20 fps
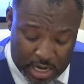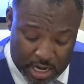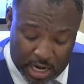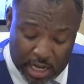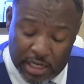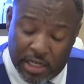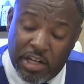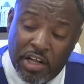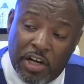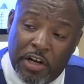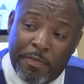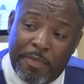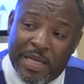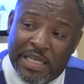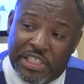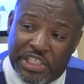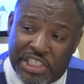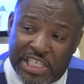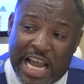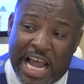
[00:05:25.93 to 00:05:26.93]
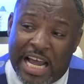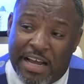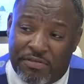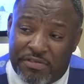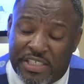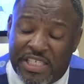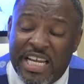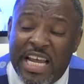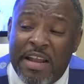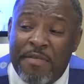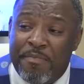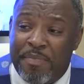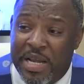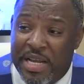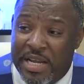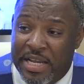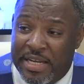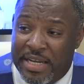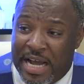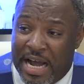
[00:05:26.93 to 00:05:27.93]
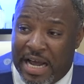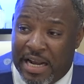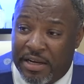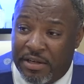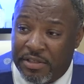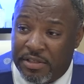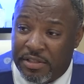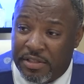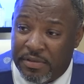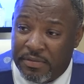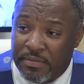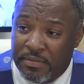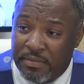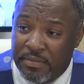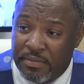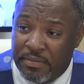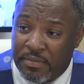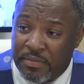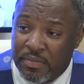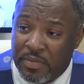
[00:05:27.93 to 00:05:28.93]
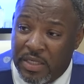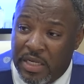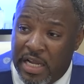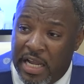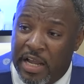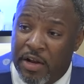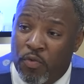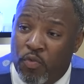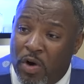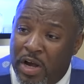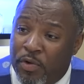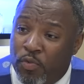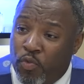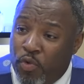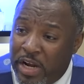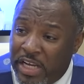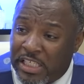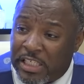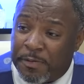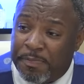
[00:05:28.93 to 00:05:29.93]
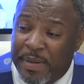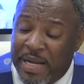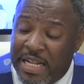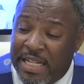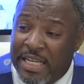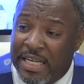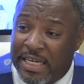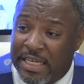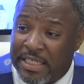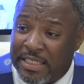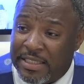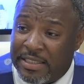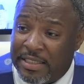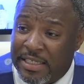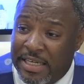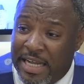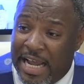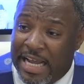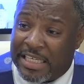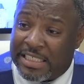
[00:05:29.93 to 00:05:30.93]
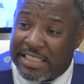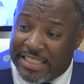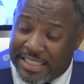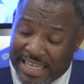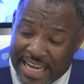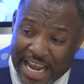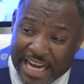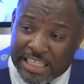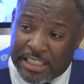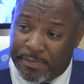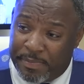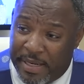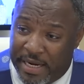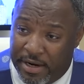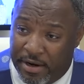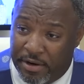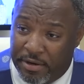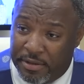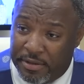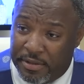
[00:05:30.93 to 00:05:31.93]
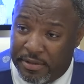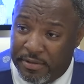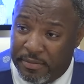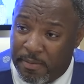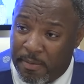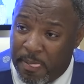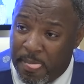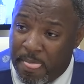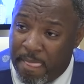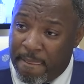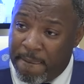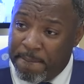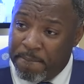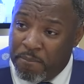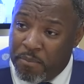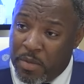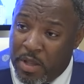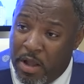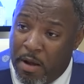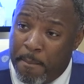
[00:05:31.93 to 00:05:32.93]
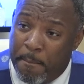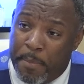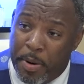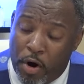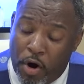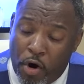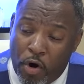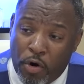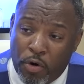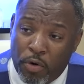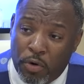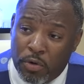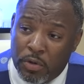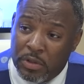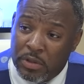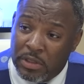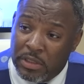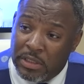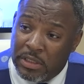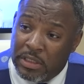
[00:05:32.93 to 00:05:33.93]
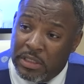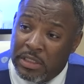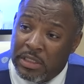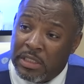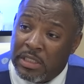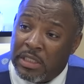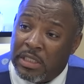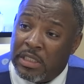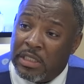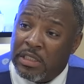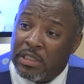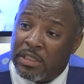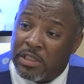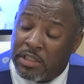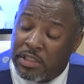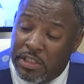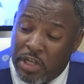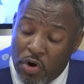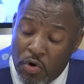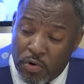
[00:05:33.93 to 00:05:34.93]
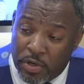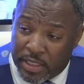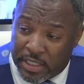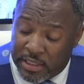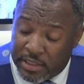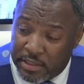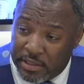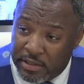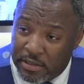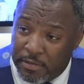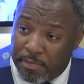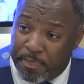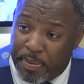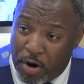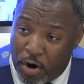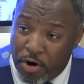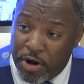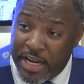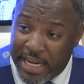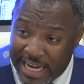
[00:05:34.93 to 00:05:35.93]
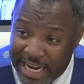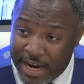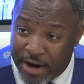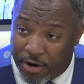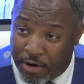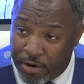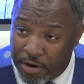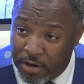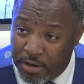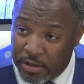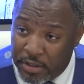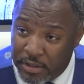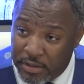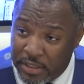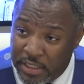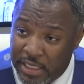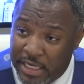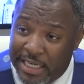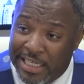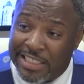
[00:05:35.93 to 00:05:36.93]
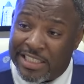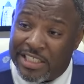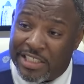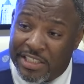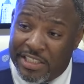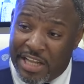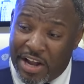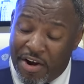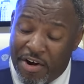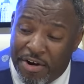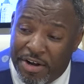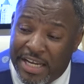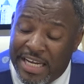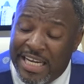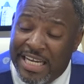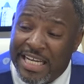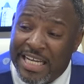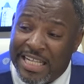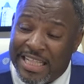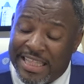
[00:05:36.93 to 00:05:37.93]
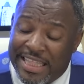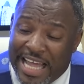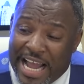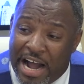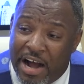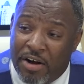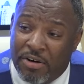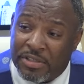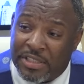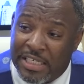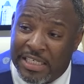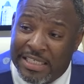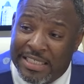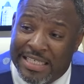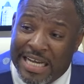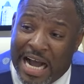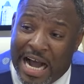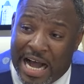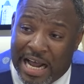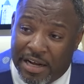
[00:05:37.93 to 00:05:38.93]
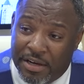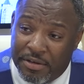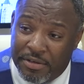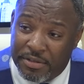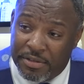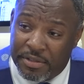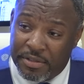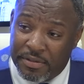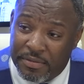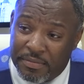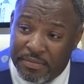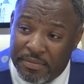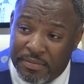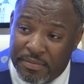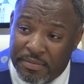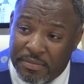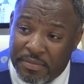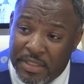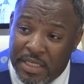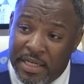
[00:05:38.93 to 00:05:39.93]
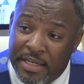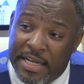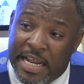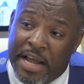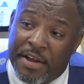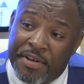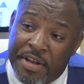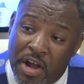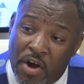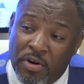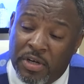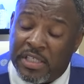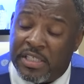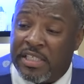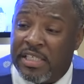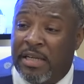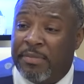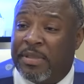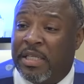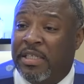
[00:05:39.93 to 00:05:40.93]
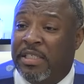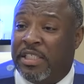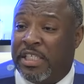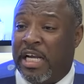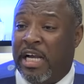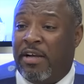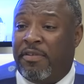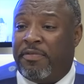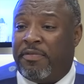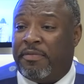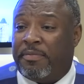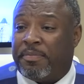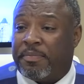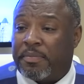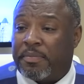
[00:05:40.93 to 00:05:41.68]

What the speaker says: A little bit shy of $10 billion. And what we're spending as taxpayers per student per year is $30,000. Now notice something, Jeff,